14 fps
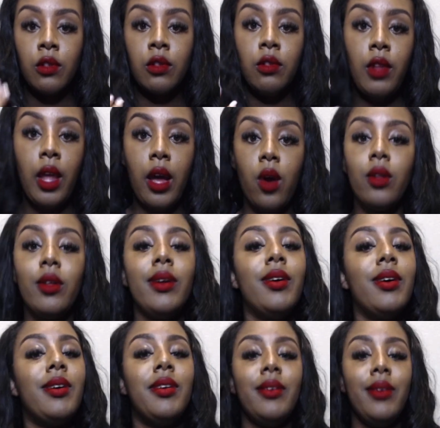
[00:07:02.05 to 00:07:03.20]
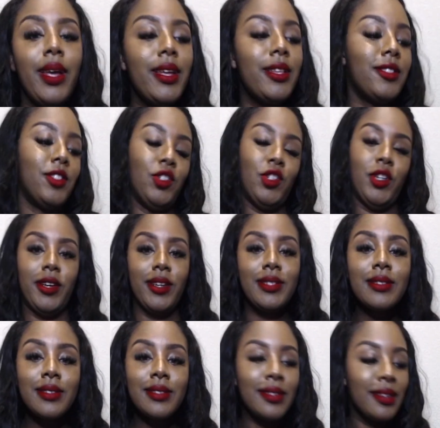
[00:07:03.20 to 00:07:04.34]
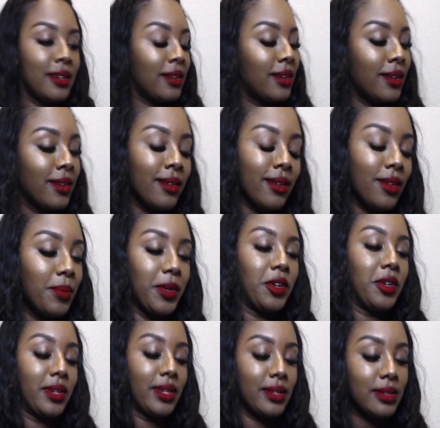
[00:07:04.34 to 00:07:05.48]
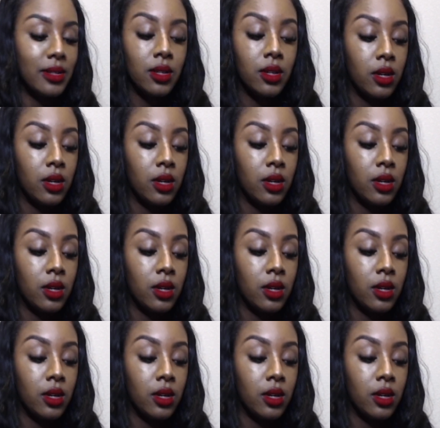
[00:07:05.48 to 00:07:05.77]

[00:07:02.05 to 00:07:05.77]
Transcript: Now, look, it's just, oh my goodness.